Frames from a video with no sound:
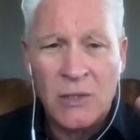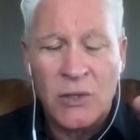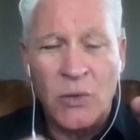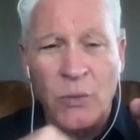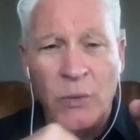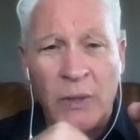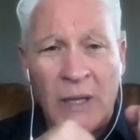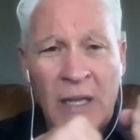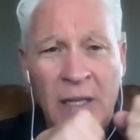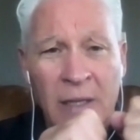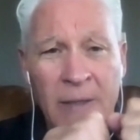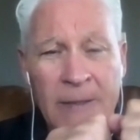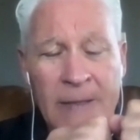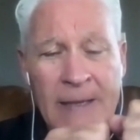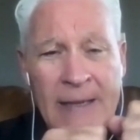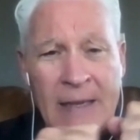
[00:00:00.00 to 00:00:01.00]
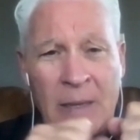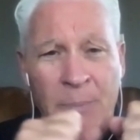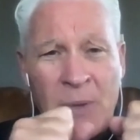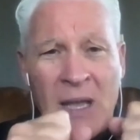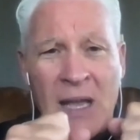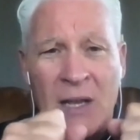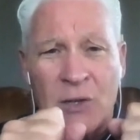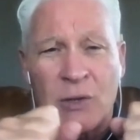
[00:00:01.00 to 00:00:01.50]
to a
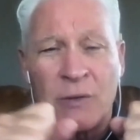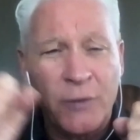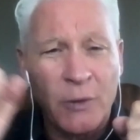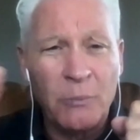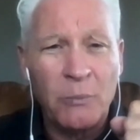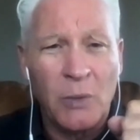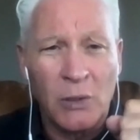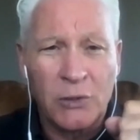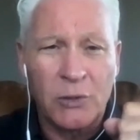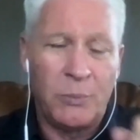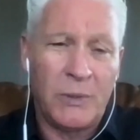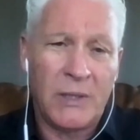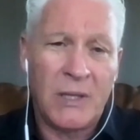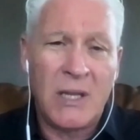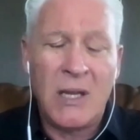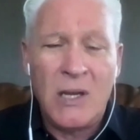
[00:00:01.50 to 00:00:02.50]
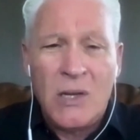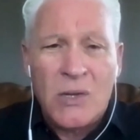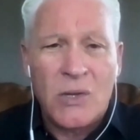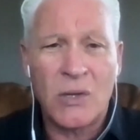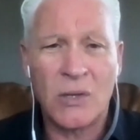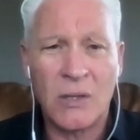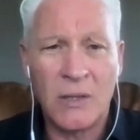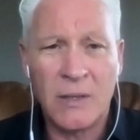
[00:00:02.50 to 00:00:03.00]
passion for
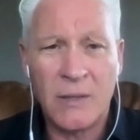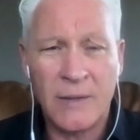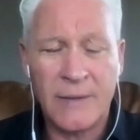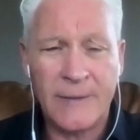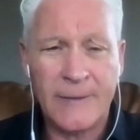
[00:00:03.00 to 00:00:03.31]
multiplication.